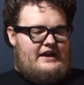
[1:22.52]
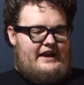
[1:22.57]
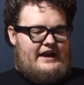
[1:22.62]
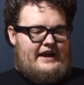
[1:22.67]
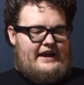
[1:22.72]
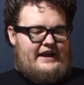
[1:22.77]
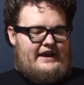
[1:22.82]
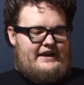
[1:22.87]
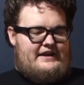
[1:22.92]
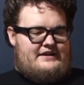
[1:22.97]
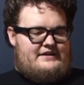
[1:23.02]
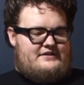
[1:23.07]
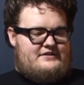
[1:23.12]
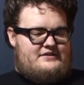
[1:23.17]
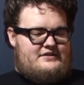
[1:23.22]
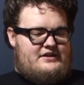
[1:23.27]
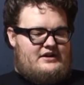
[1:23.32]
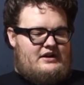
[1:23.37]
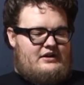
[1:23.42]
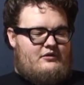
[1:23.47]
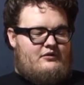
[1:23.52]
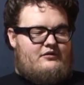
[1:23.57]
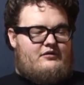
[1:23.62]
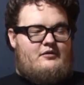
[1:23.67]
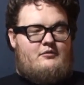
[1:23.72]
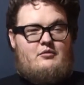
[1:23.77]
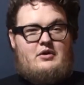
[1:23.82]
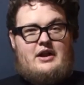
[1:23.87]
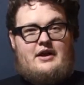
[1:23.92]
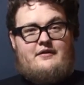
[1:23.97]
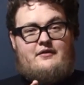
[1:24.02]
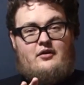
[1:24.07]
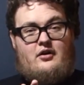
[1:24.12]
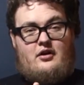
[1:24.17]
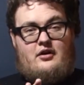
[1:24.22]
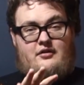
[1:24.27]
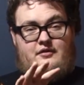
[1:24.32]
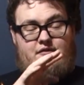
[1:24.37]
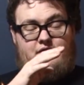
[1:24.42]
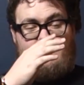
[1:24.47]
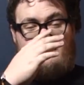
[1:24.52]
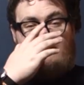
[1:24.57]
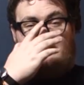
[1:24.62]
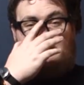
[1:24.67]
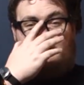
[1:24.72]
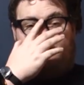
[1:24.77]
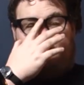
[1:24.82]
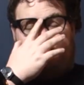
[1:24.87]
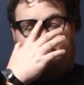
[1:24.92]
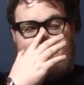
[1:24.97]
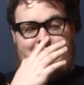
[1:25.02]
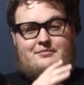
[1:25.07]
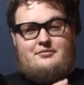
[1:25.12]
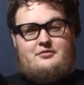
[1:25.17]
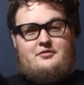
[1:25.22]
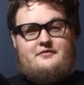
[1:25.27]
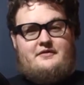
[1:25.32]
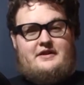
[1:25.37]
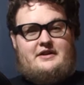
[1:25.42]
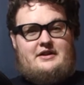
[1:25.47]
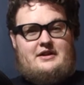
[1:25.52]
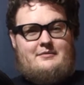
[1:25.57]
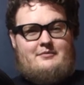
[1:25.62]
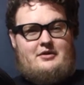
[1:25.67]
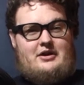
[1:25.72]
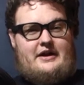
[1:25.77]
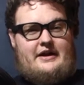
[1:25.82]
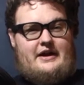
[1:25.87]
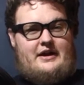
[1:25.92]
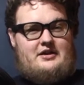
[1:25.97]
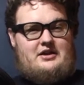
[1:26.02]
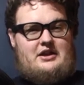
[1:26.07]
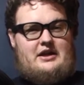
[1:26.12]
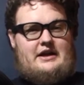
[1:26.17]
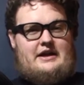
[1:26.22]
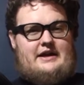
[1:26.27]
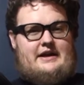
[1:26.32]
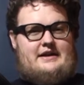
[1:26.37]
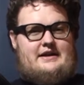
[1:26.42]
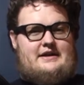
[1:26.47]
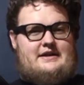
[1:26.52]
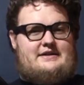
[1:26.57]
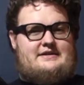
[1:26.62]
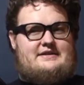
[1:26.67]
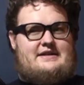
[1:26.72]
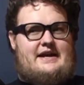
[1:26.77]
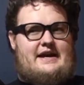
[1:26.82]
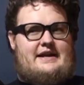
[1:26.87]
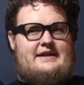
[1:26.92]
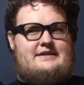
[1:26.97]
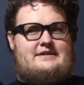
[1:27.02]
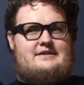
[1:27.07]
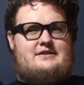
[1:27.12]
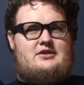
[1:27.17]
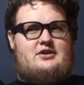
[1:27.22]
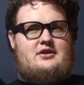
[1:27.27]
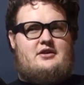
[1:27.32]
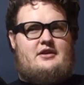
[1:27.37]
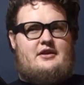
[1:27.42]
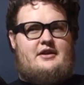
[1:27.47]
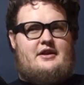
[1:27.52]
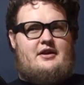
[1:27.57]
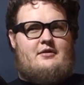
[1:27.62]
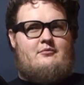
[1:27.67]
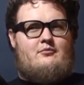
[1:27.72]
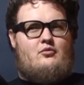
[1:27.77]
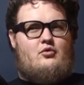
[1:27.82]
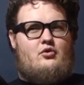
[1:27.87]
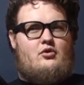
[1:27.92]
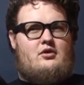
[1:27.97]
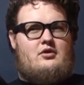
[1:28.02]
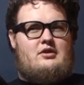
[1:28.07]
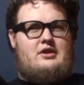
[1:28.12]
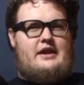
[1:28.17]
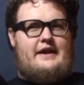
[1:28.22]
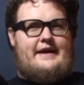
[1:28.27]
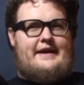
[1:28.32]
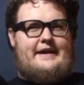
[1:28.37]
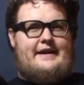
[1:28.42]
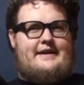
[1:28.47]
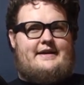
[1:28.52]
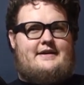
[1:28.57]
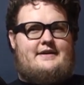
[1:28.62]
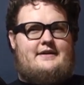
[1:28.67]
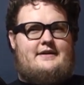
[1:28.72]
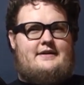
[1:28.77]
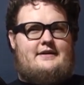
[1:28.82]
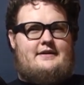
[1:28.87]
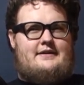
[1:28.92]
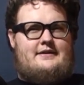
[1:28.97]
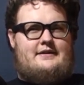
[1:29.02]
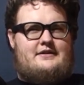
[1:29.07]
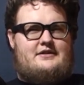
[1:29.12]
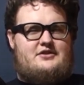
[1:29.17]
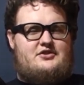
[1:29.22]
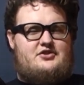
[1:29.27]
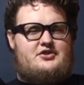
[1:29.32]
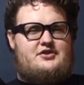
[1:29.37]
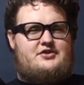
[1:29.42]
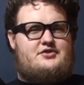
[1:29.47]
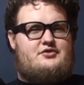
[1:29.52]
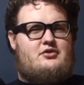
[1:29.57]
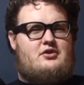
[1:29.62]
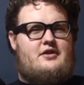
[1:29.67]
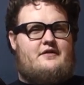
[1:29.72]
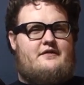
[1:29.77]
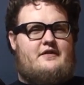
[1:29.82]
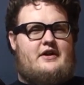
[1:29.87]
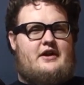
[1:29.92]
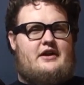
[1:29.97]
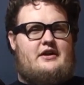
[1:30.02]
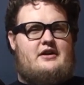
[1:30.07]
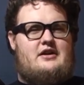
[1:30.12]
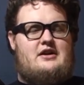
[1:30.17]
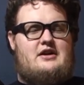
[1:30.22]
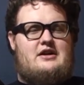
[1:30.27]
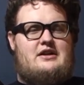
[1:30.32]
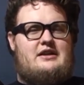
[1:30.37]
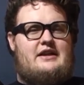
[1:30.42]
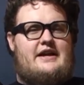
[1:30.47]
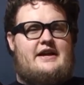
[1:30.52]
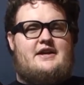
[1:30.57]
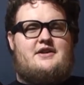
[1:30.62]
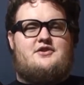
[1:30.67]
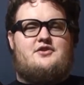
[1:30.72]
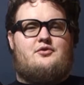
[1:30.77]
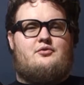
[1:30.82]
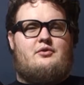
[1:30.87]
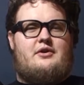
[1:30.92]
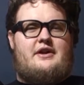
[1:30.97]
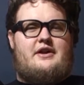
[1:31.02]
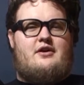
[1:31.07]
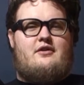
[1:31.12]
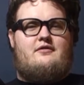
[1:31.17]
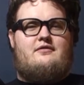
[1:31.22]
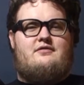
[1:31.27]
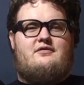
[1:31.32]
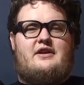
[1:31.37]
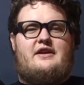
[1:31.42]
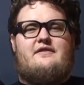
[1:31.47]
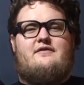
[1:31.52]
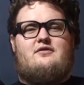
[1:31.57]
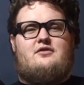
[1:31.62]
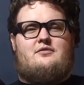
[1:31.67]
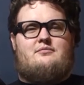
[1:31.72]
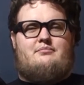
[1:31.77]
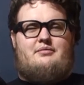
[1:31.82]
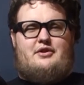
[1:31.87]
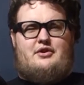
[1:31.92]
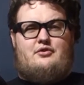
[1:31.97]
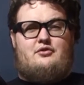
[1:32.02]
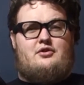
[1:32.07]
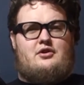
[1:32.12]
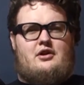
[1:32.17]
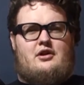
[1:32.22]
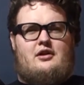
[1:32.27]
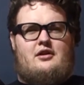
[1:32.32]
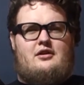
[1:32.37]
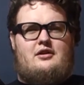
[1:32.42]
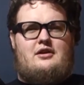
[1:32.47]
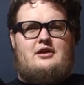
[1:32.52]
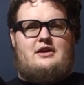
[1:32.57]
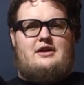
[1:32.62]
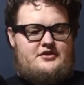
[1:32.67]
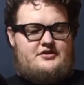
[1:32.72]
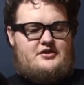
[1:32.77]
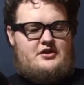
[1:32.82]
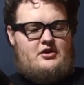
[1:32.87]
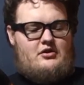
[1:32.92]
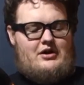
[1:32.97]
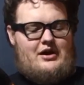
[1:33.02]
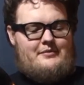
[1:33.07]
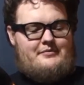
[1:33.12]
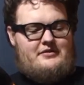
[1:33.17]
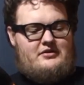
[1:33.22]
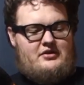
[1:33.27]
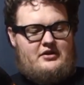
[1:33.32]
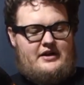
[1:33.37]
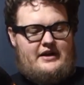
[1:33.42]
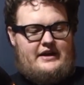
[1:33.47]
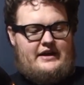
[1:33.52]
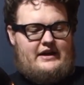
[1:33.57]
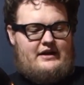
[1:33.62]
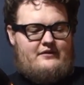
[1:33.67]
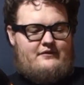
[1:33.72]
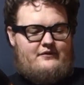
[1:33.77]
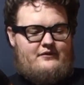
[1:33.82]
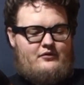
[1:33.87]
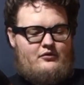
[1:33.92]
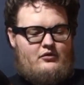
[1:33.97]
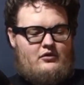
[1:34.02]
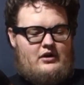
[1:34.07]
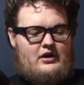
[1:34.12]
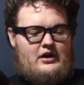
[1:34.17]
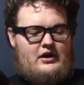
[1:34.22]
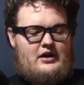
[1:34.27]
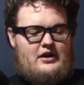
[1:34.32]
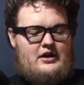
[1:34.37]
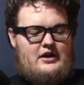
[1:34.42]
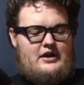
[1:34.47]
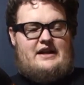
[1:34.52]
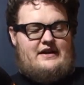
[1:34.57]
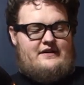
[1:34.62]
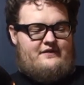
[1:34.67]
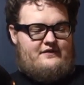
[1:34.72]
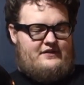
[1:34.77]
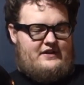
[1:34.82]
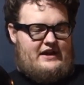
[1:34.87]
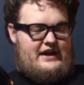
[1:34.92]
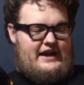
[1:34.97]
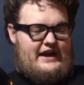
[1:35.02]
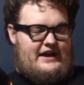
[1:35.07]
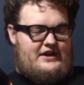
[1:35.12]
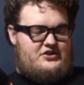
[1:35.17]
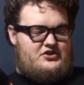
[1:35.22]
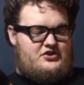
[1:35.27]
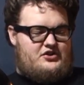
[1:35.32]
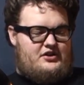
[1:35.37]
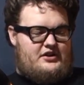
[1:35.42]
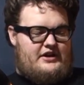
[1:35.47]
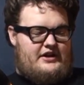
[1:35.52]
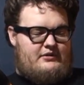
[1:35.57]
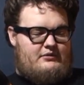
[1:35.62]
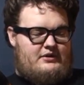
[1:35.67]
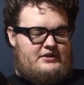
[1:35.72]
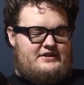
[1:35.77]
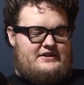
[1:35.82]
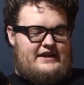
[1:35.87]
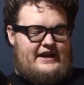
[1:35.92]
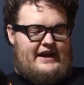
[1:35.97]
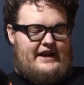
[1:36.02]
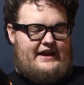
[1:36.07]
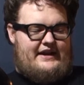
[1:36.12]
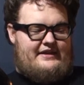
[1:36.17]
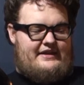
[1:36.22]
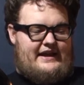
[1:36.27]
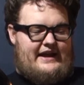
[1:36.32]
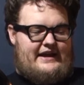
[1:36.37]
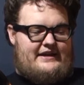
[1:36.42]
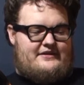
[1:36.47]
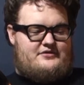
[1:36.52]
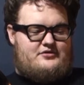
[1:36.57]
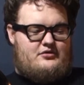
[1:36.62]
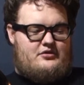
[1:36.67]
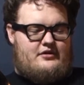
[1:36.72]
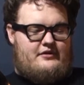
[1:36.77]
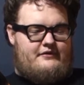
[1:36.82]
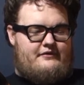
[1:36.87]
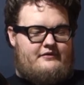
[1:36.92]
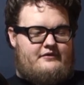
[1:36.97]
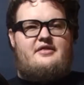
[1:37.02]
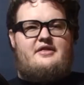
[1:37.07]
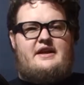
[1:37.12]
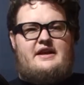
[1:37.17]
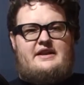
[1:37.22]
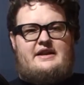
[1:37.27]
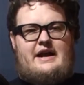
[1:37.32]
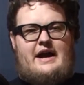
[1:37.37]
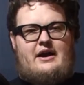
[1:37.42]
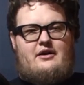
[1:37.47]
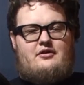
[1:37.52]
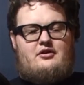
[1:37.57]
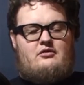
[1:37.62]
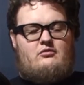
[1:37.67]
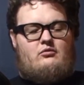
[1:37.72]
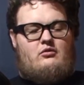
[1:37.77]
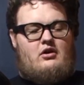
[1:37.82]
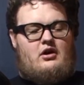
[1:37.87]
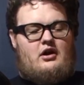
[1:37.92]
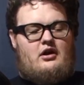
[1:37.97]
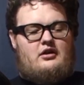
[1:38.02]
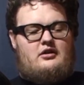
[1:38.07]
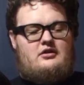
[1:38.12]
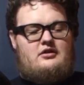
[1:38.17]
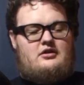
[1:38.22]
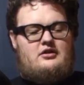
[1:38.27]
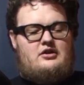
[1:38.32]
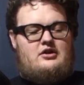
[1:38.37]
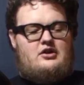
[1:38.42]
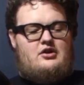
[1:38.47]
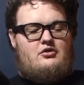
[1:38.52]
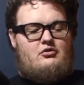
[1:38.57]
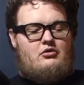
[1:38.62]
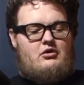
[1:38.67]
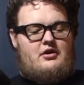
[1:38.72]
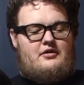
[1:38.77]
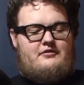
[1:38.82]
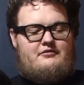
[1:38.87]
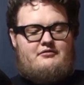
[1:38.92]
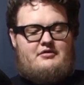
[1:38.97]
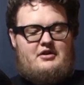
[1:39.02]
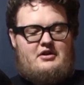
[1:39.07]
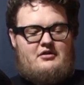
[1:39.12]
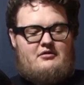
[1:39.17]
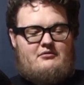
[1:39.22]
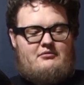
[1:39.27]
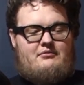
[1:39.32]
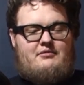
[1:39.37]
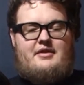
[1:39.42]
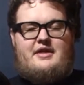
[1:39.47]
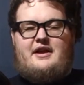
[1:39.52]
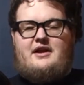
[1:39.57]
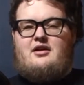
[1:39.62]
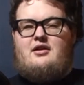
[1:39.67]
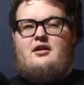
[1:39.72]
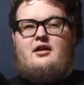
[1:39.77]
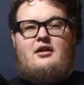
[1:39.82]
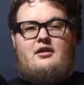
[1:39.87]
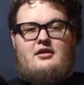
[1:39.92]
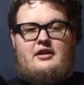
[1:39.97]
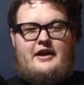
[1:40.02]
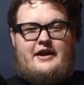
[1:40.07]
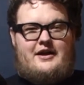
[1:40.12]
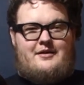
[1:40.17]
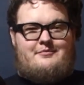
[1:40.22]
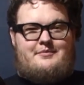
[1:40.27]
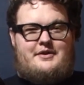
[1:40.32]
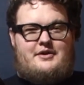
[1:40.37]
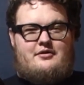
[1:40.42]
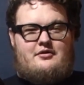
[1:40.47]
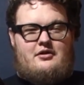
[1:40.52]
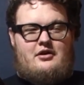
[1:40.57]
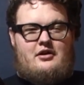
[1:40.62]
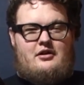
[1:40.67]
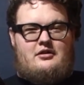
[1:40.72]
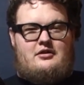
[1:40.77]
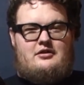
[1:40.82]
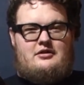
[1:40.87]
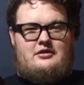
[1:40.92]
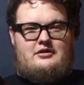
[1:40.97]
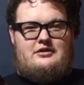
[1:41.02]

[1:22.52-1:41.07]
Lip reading: And from what I've heard from other people who've eaten them already online is that they're more like just sort of a Dorito flavored bugle. So I'll be looking out for if they actually retain that sort of thin outer wall or if they're thicker like a bugle.